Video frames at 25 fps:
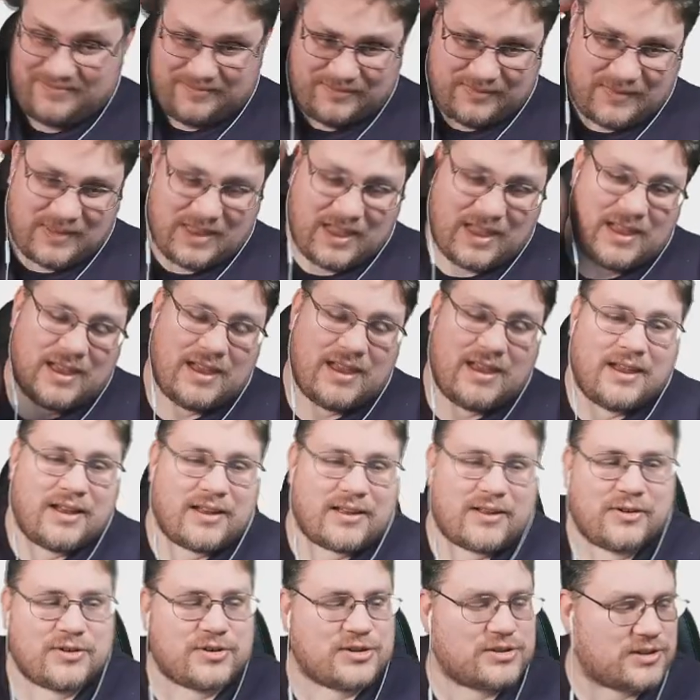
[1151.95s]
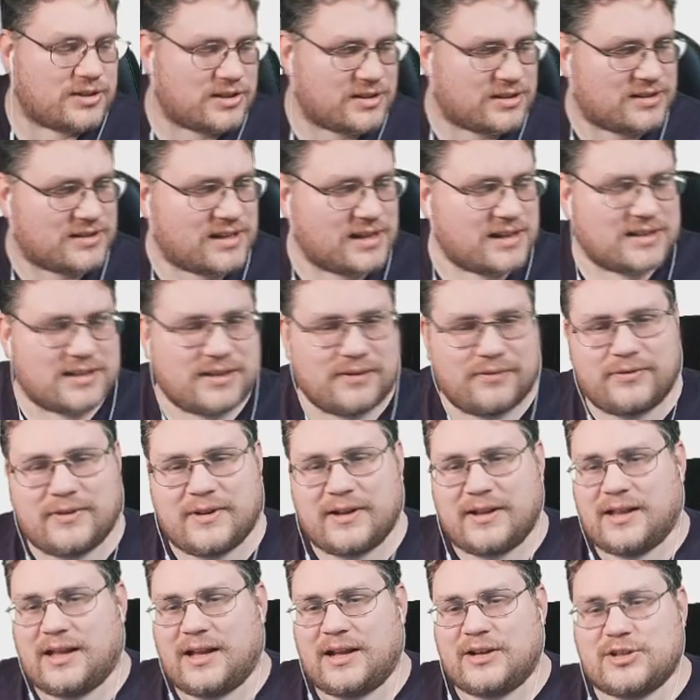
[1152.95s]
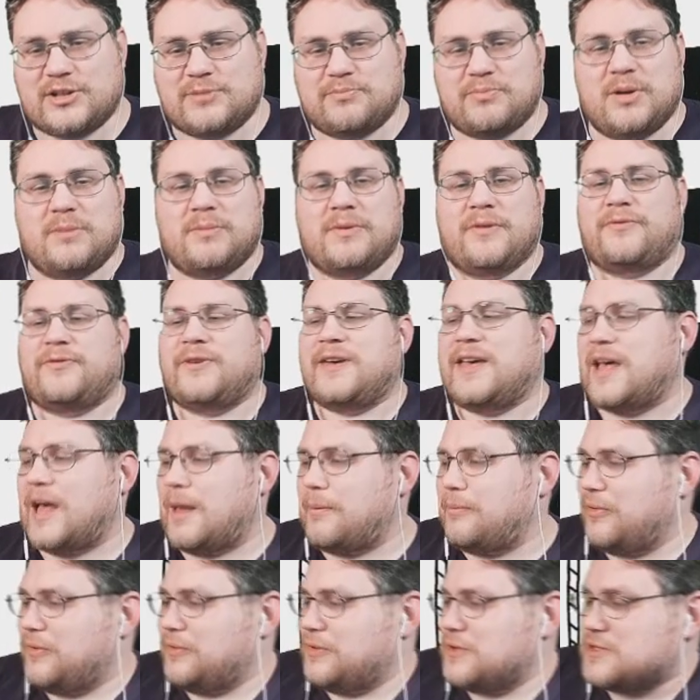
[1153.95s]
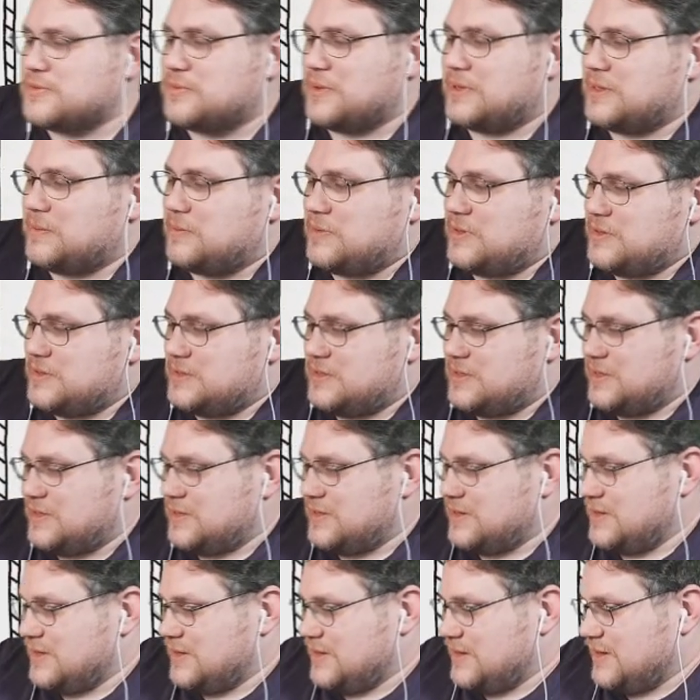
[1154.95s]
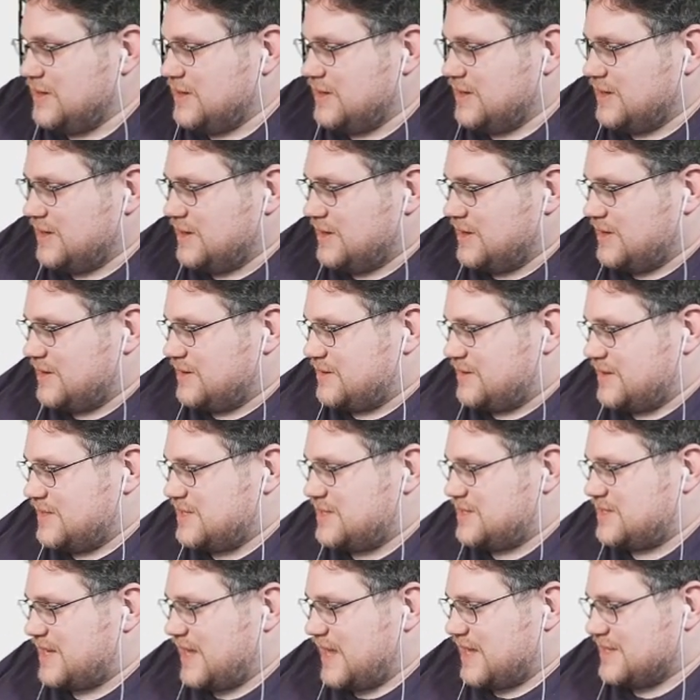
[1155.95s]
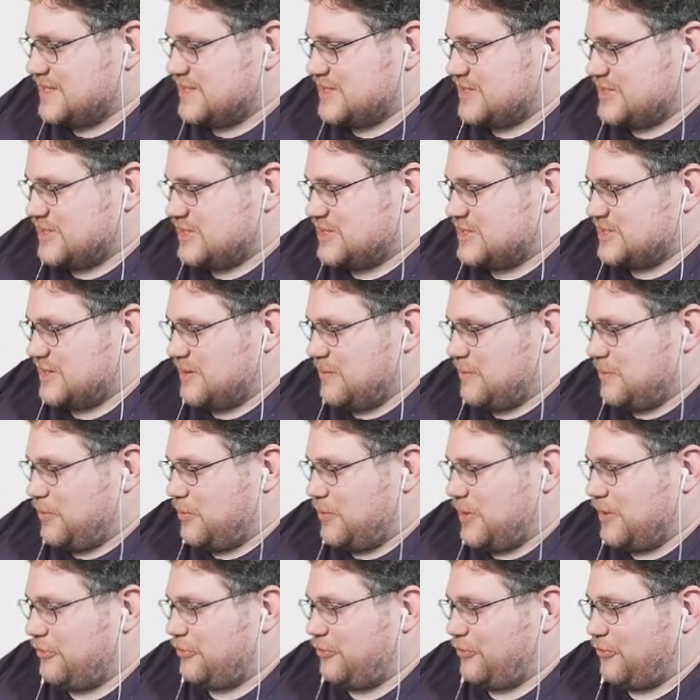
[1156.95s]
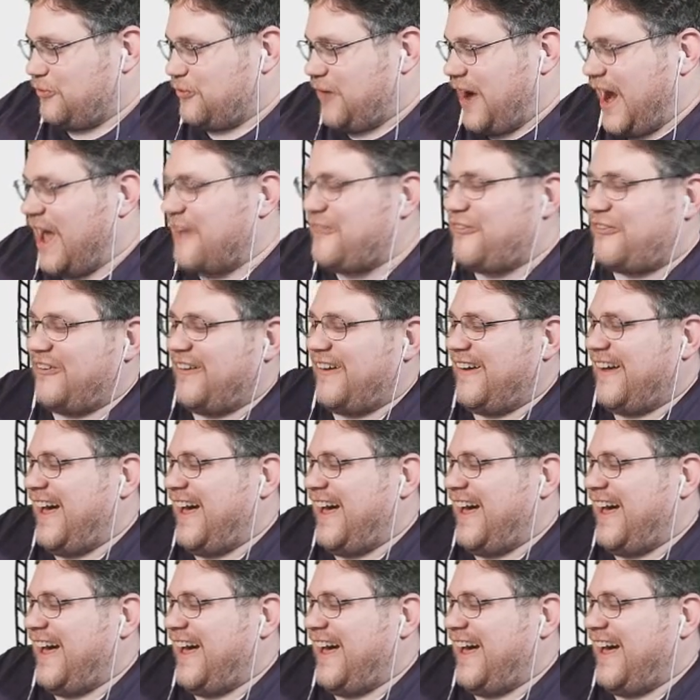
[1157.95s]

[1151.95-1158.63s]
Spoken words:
Got an instinctive feeling I just put my feet up on this one, to be honest. These skeletons are just some whiff raff.